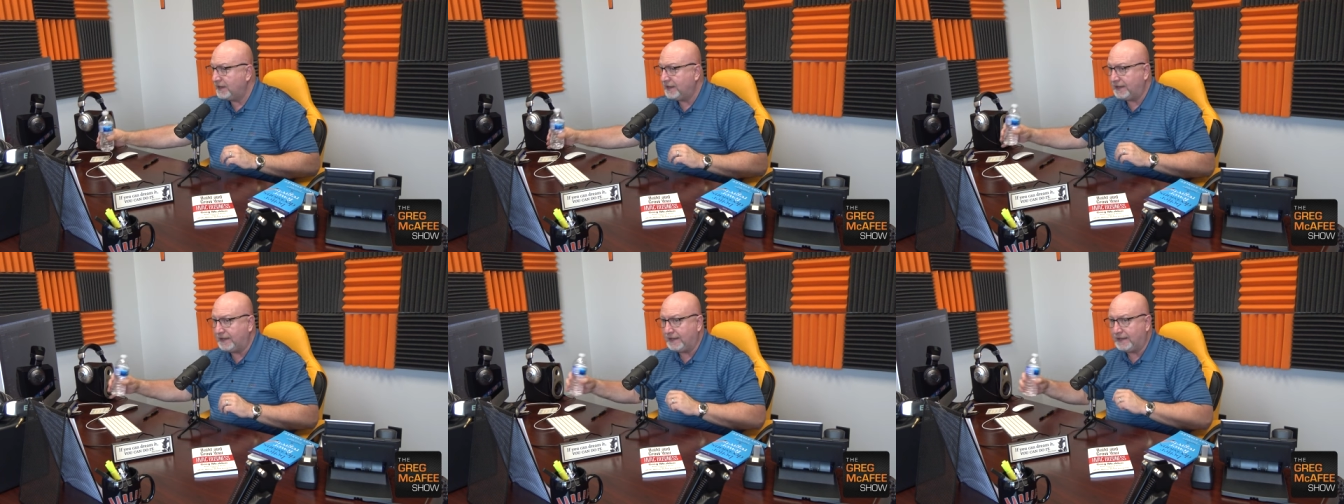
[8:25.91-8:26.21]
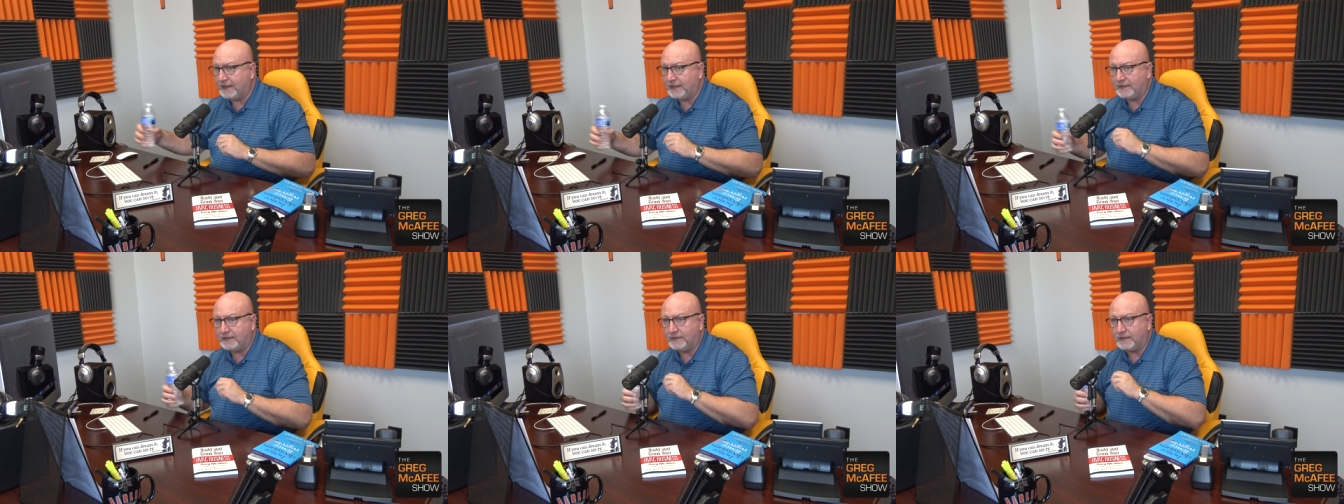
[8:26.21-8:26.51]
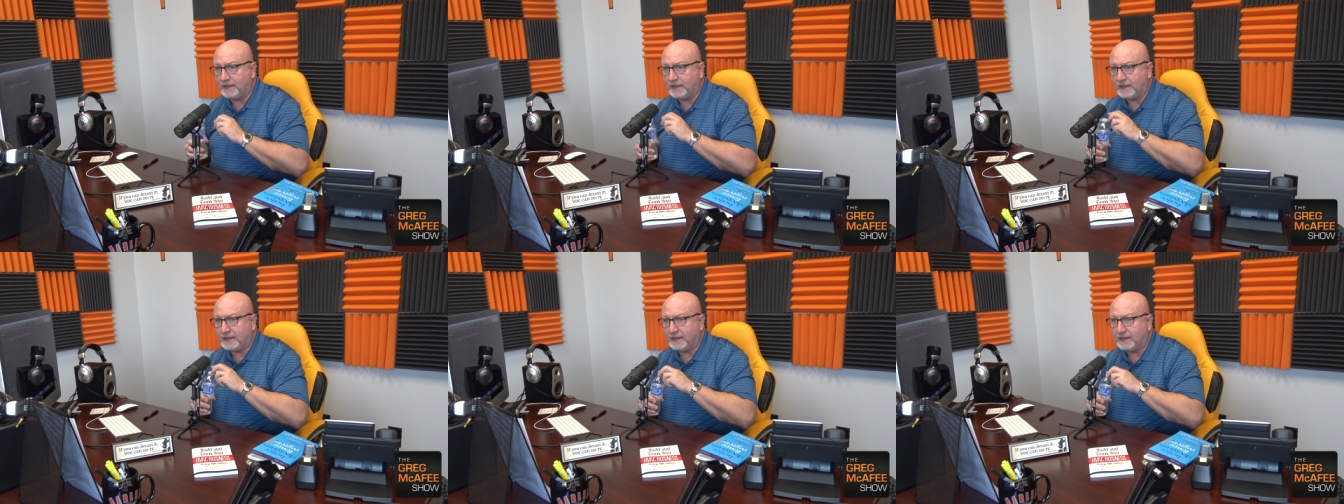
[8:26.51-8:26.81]
And.
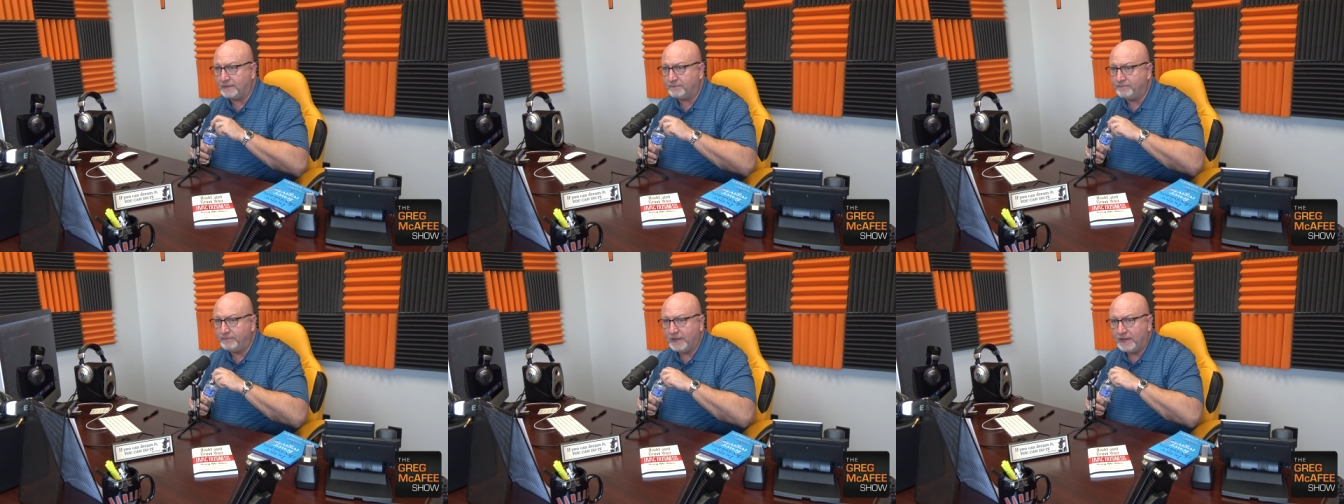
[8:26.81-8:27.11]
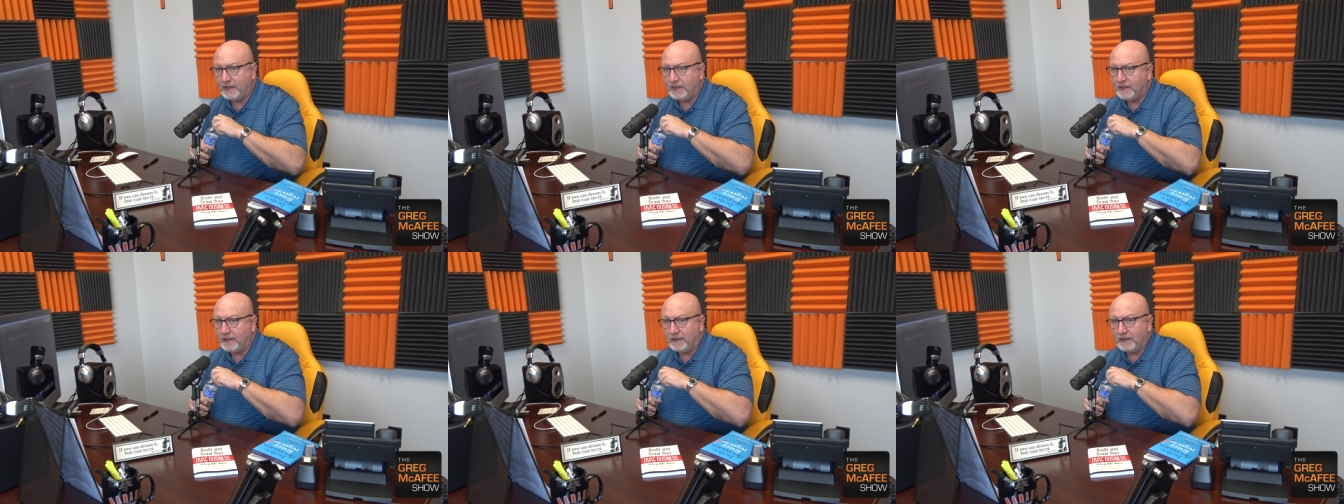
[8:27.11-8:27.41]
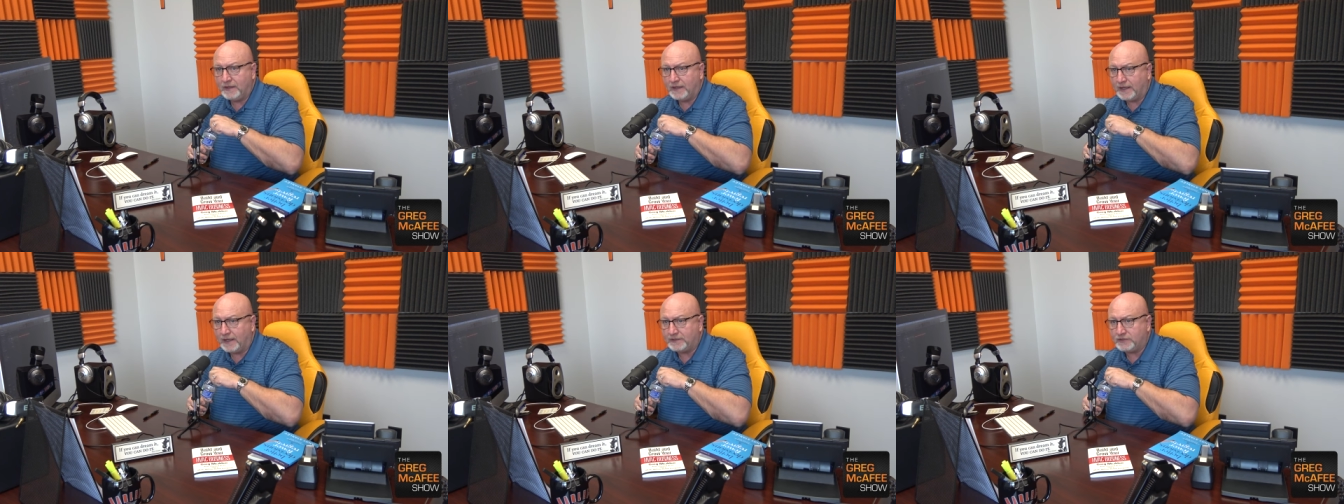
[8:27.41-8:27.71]
Um,
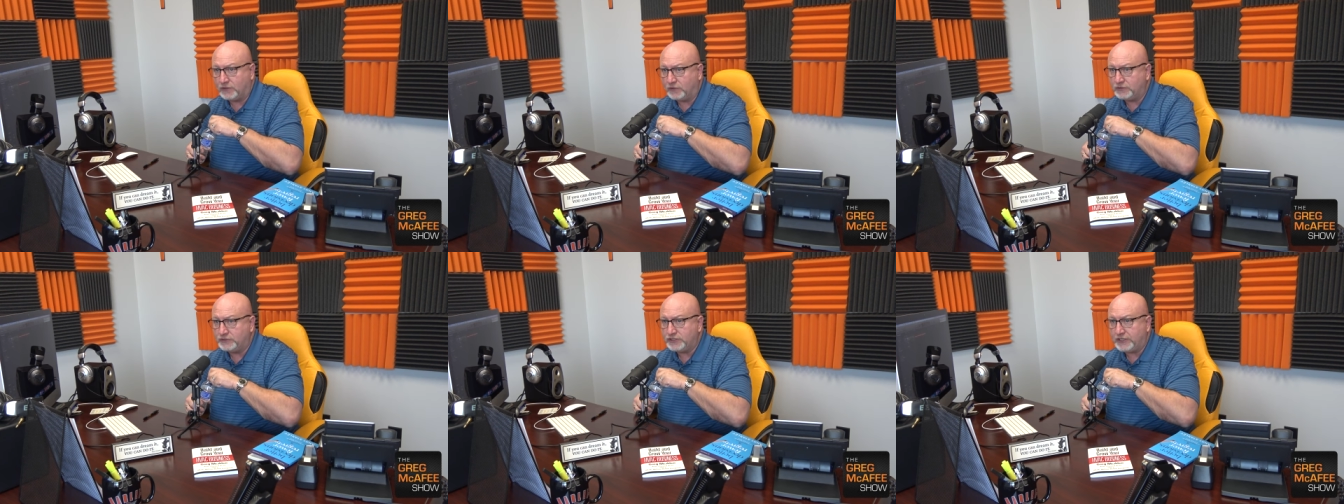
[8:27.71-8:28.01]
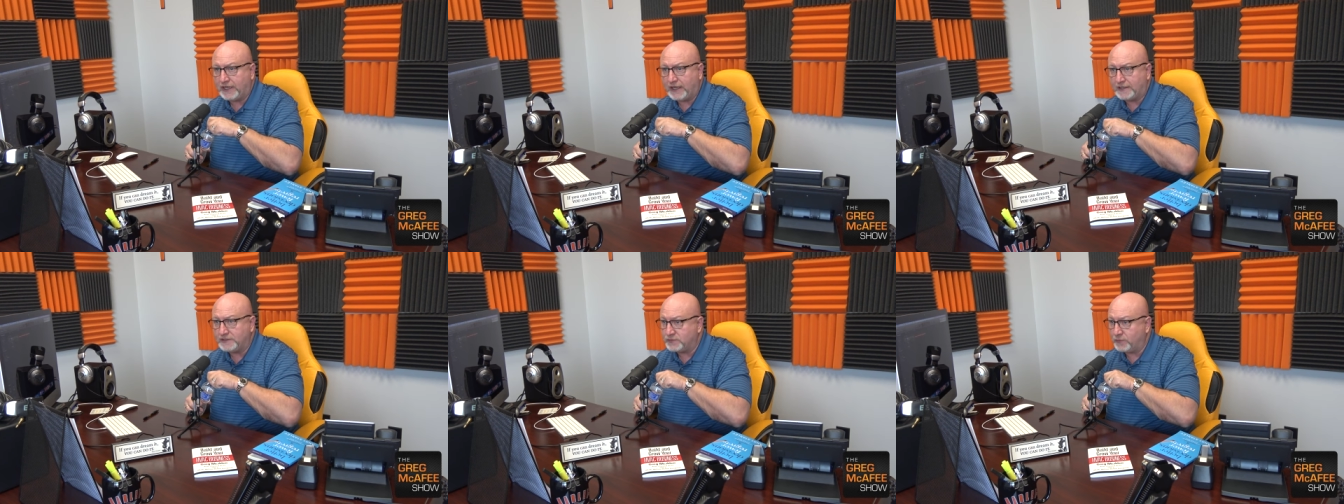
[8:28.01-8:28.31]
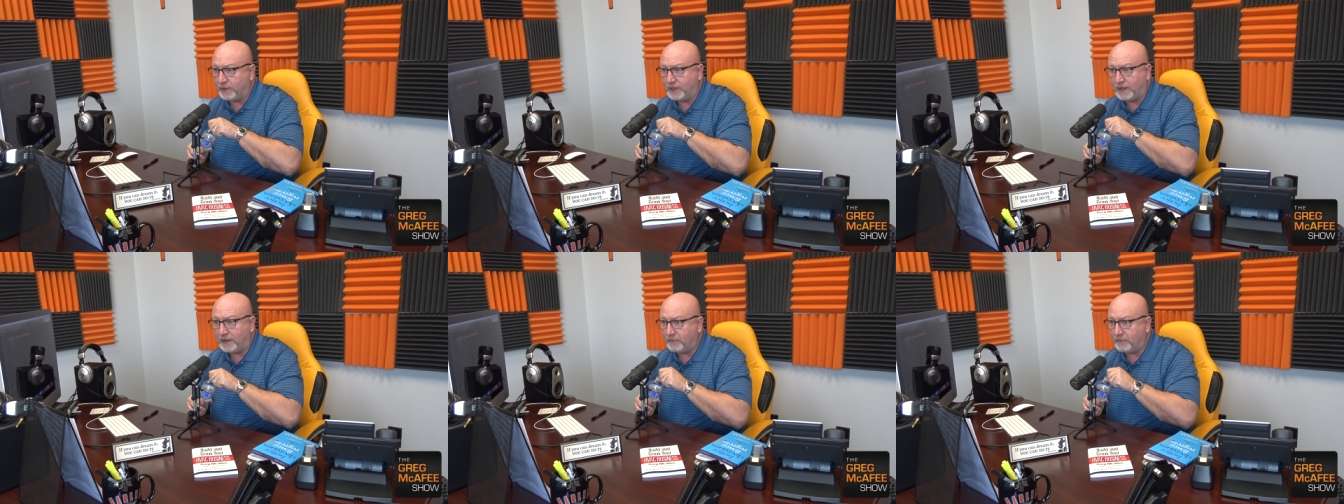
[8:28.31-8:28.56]
I told you guys when